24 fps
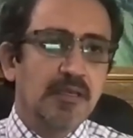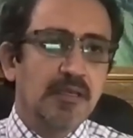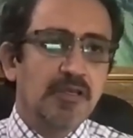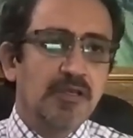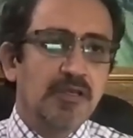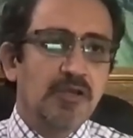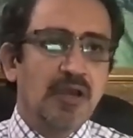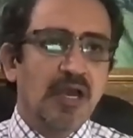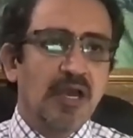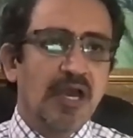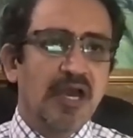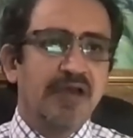
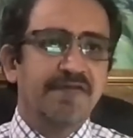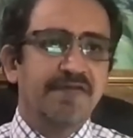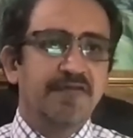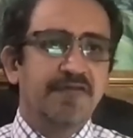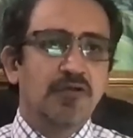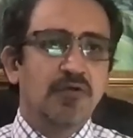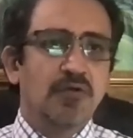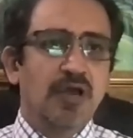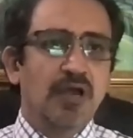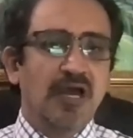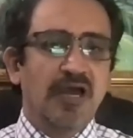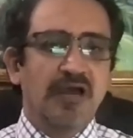you have
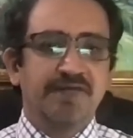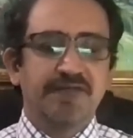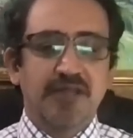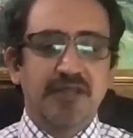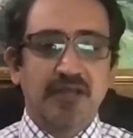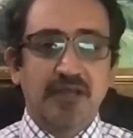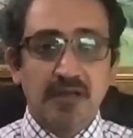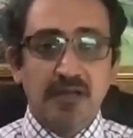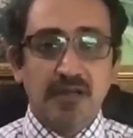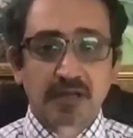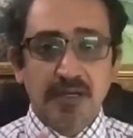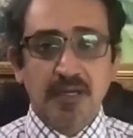to have the
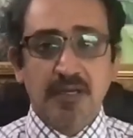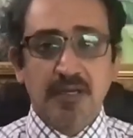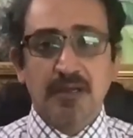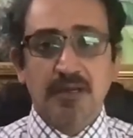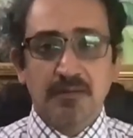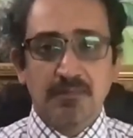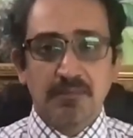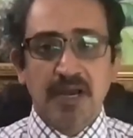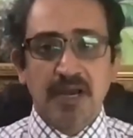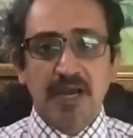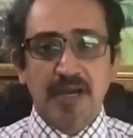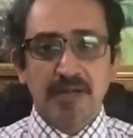critical
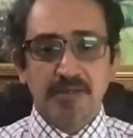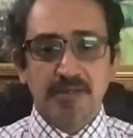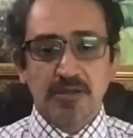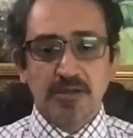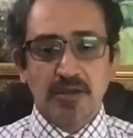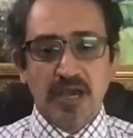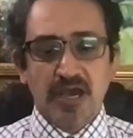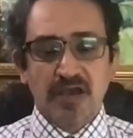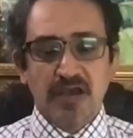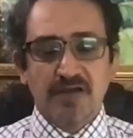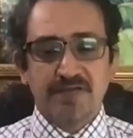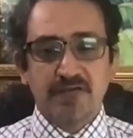mass, you
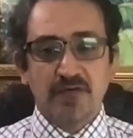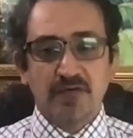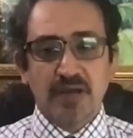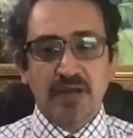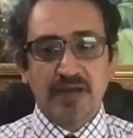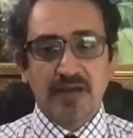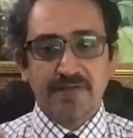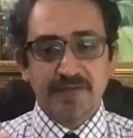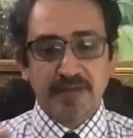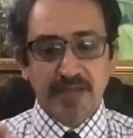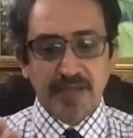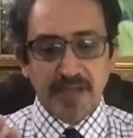have to
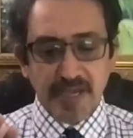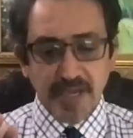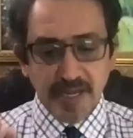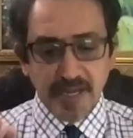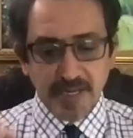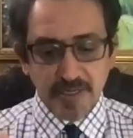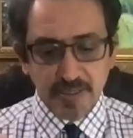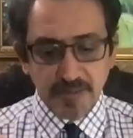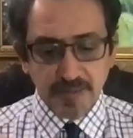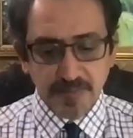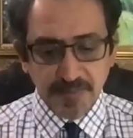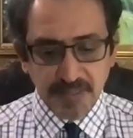have the
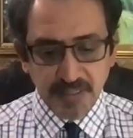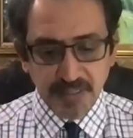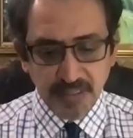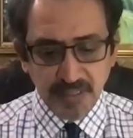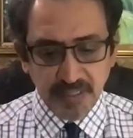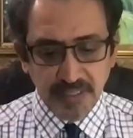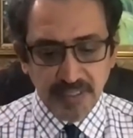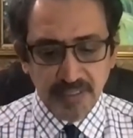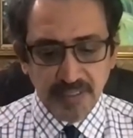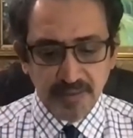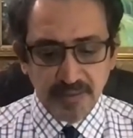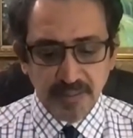
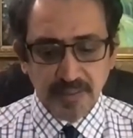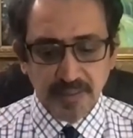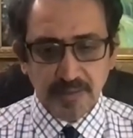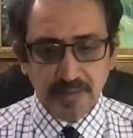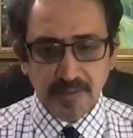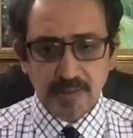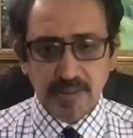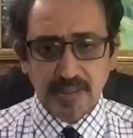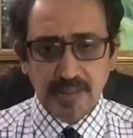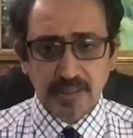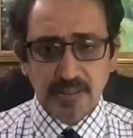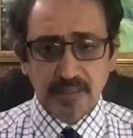expertise at a
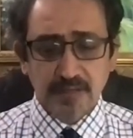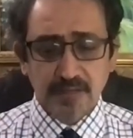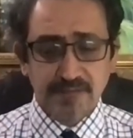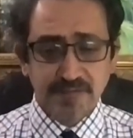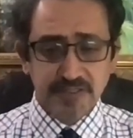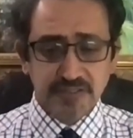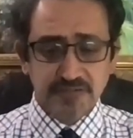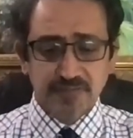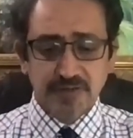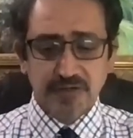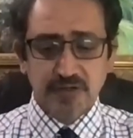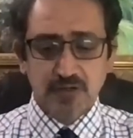center,
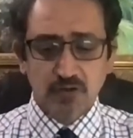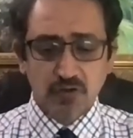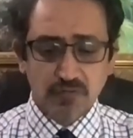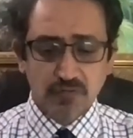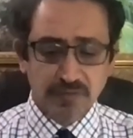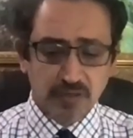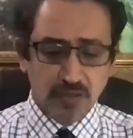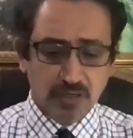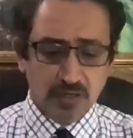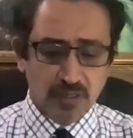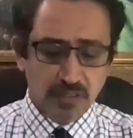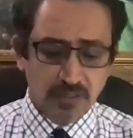which we do
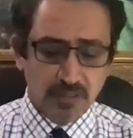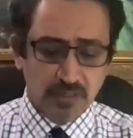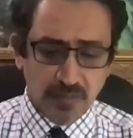with Dr.